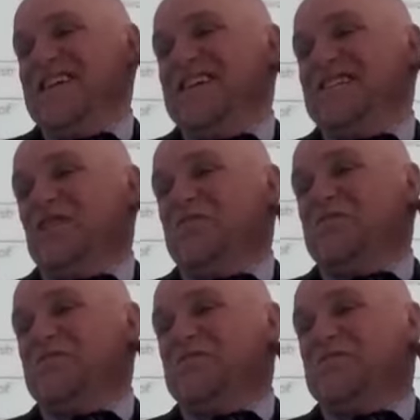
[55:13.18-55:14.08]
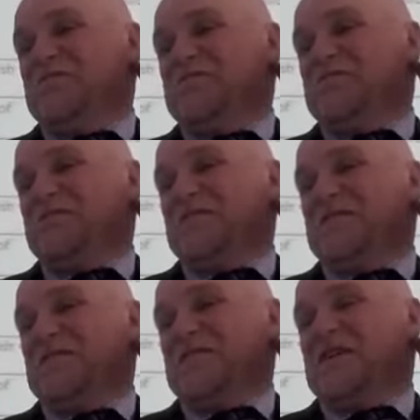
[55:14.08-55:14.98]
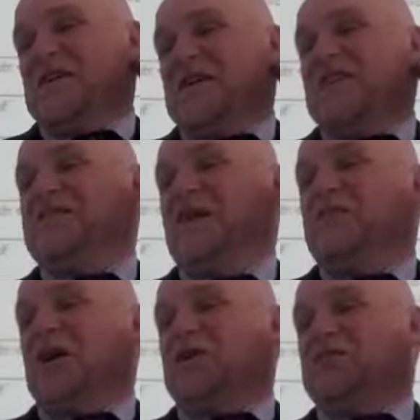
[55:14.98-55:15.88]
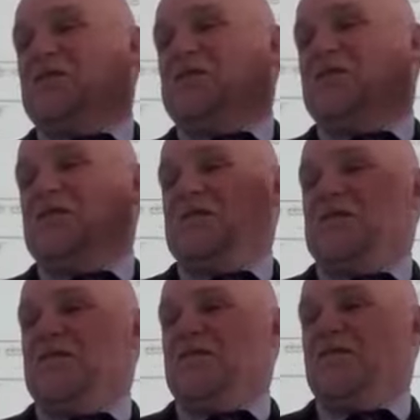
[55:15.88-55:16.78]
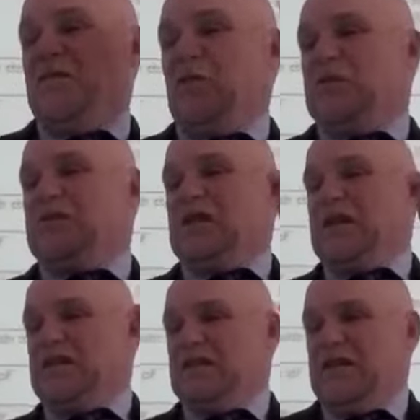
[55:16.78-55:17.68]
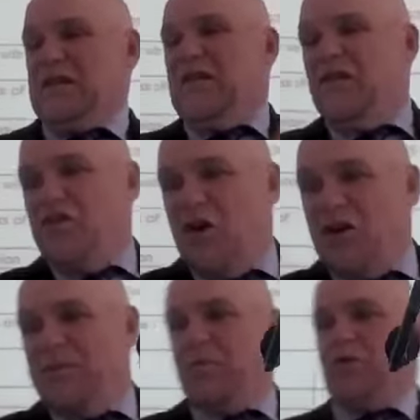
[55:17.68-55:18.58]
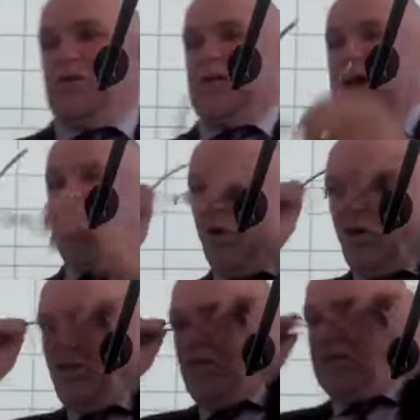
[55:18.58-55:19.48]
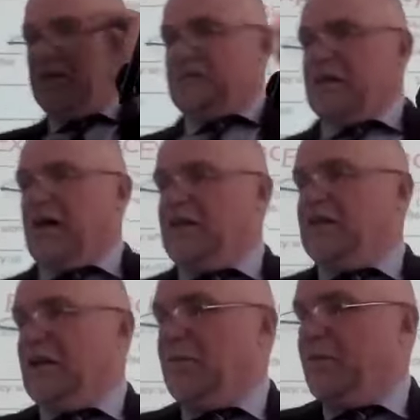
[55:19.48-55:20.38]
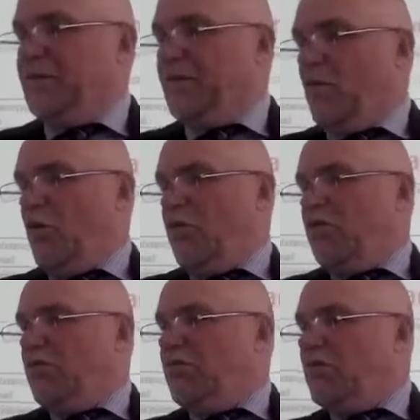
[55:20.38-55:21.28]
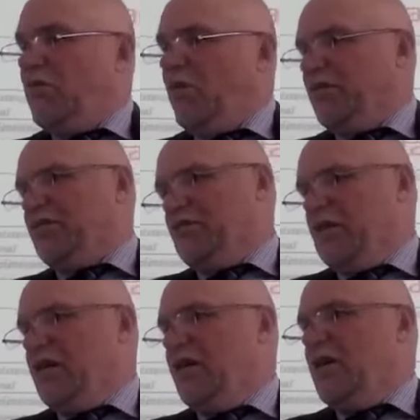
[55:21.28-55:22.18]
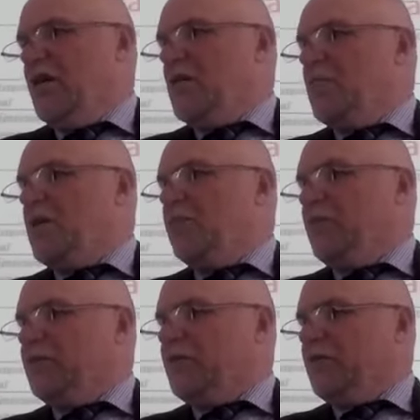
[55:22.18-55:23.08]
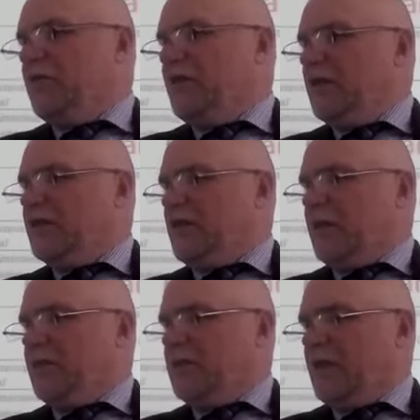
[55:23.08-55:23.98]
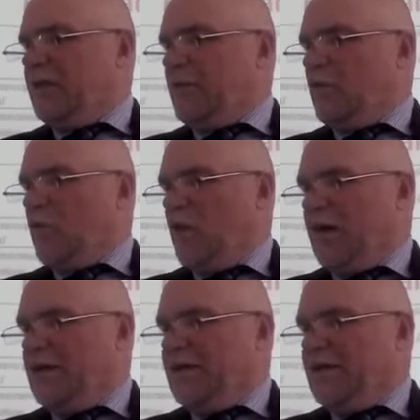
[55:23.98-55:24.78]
So, in some countries, fluency is not important at all. It's down at number 4 or 3. But in Brazil, it's up at number 1.